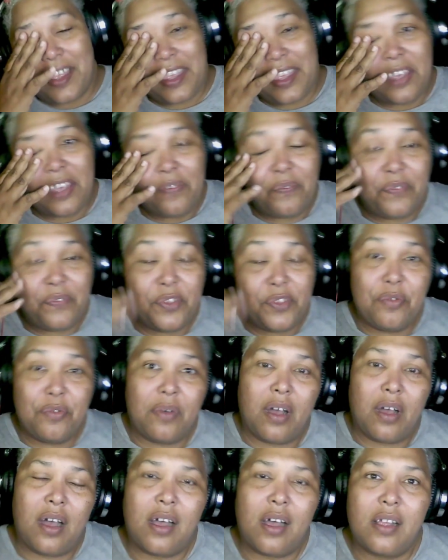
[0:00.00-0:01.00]
If
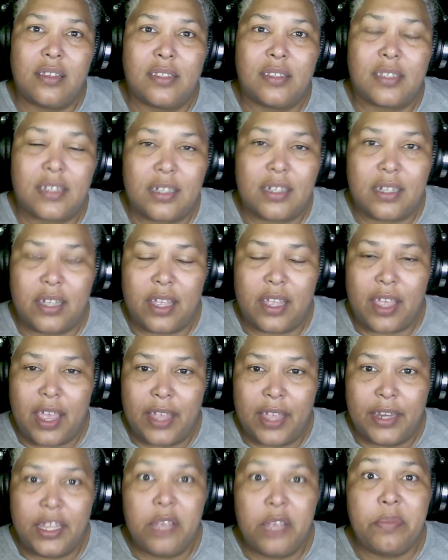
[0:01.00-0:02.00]
you ask
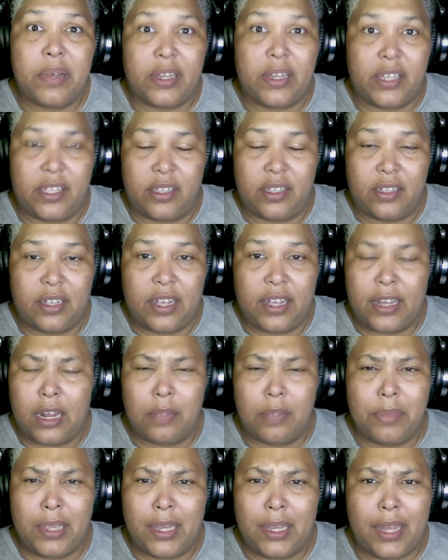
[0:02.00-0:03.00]
anybody, and
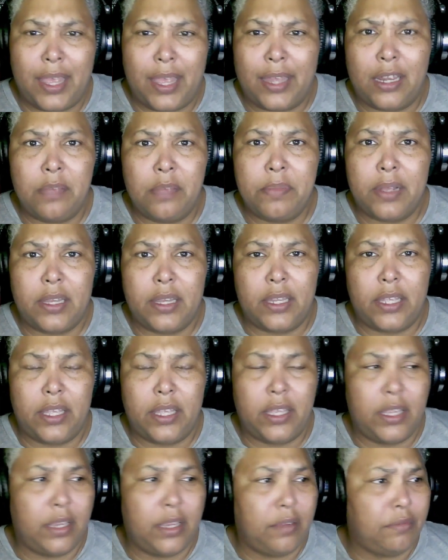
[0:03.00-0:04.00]
I mean
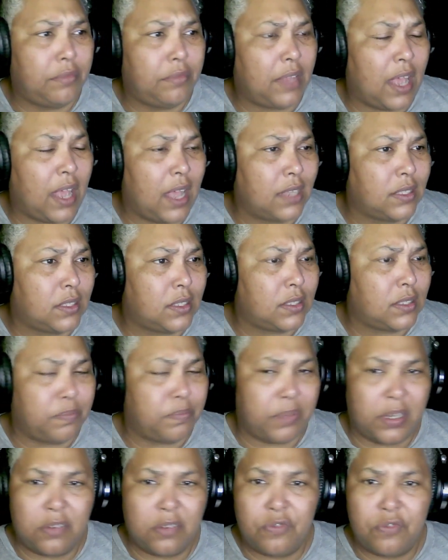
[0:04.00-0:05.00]
anybody that's
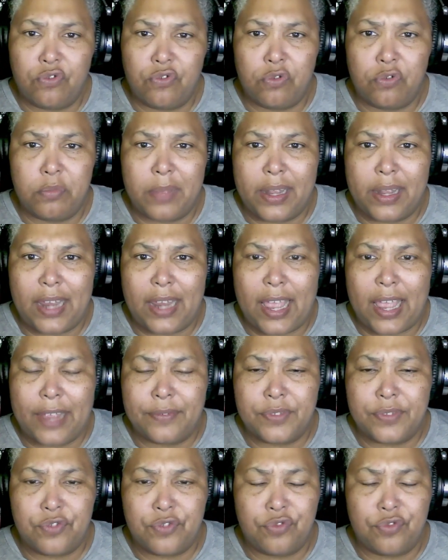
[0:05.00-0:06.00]
been through my
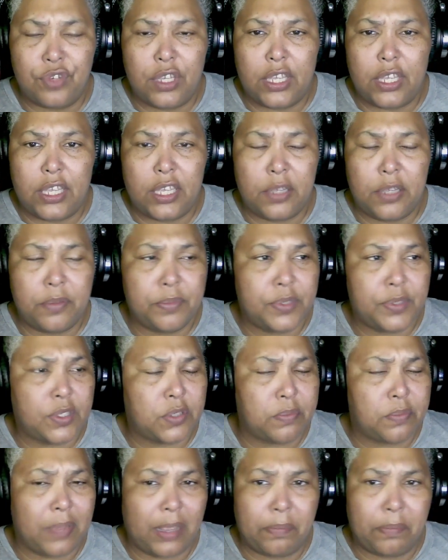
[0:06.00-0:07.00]
live
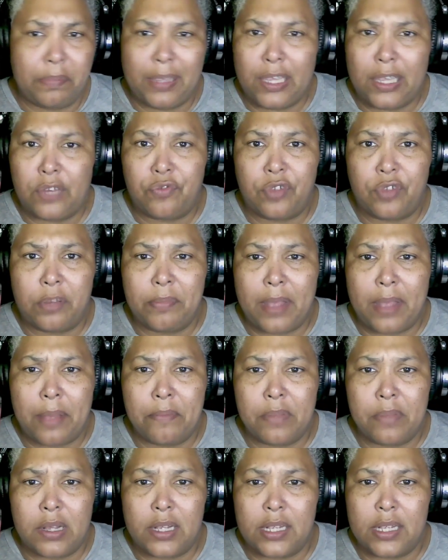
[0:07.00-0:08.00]
streams, my Patreon
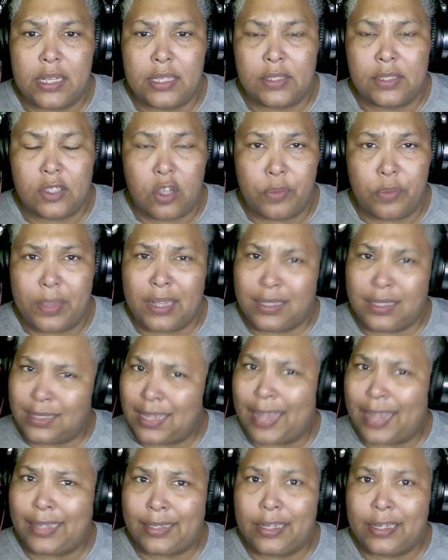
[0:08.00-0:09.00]
members, could be a
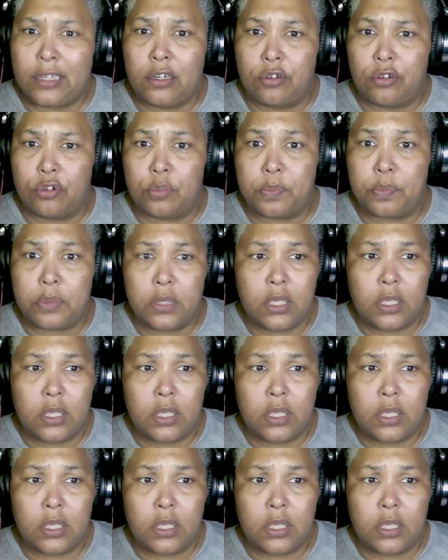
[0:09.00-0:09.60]
tight-knit group.